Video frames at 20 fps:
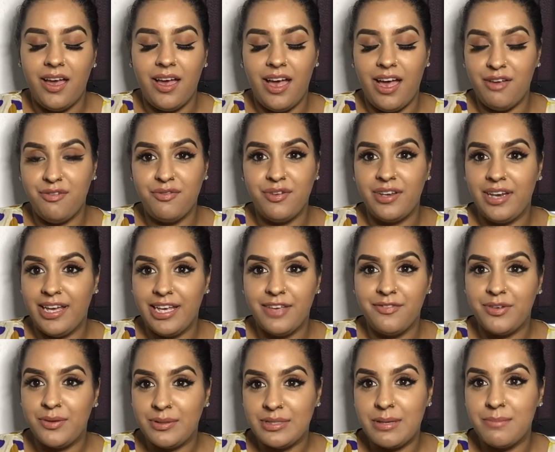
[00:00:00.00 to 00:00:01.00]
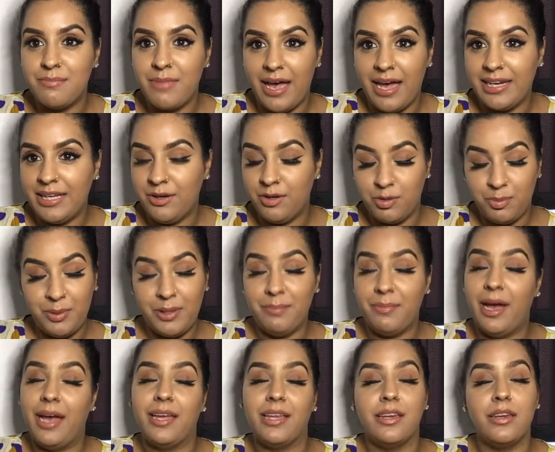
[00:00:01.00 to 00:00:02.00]
I feel like if it was a man, it would be
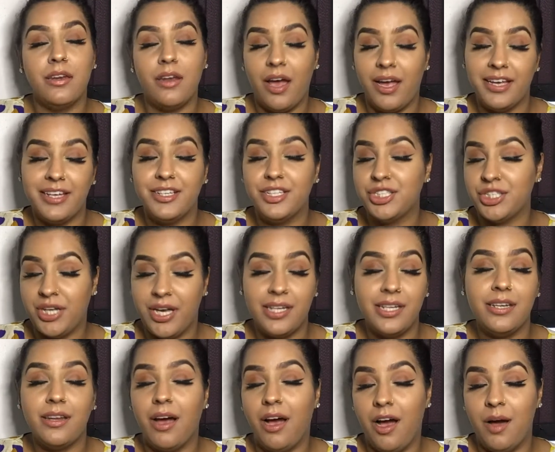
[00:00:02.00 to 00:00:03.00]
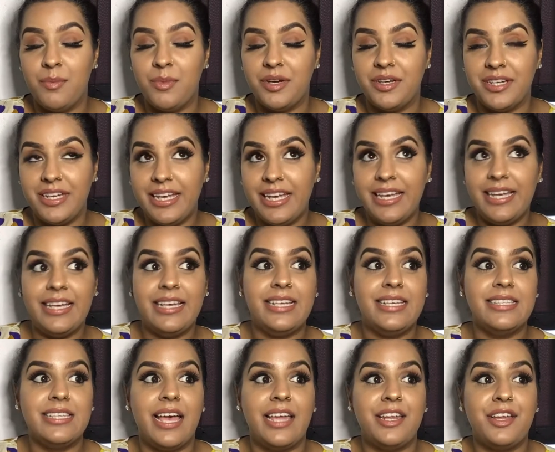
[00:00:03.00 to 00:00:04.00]
my knight in shining armor. It
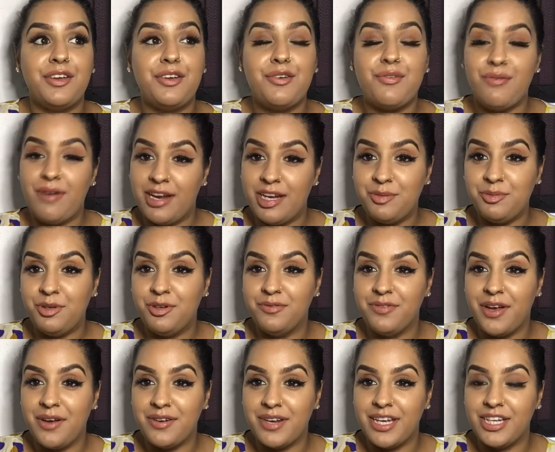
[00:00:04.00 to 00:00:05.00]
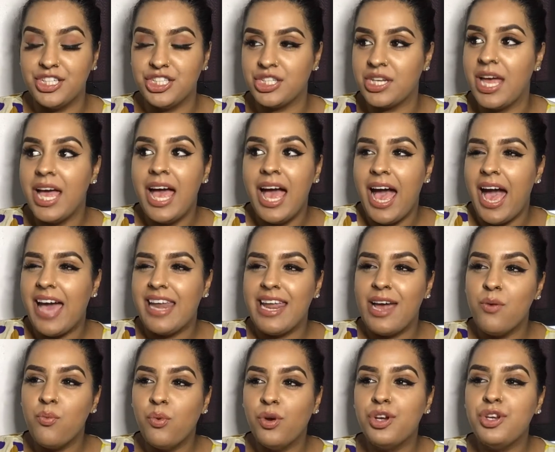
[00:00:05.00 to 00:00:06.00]
is an incredible foundation, and
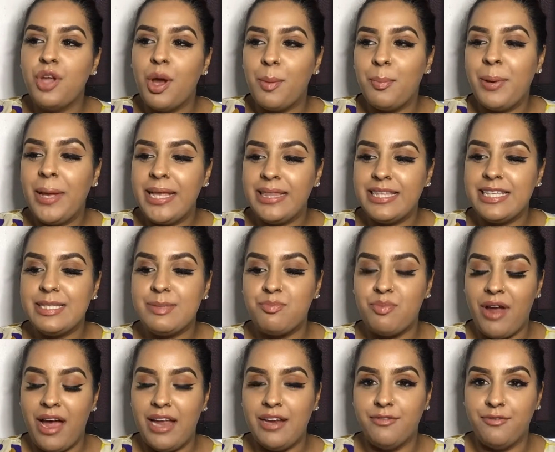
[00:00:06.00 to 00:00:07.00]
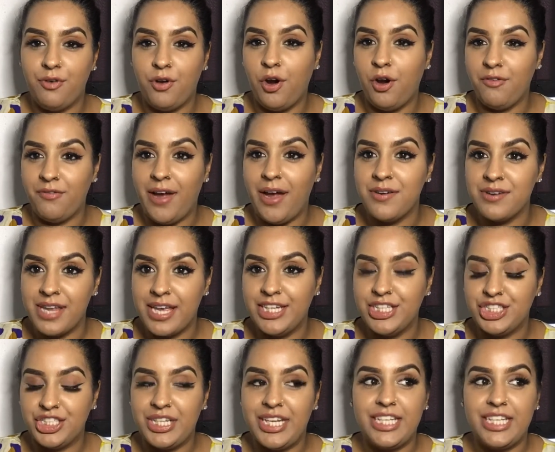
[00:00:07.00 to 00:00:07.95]
I would not pick this brand for a foundation.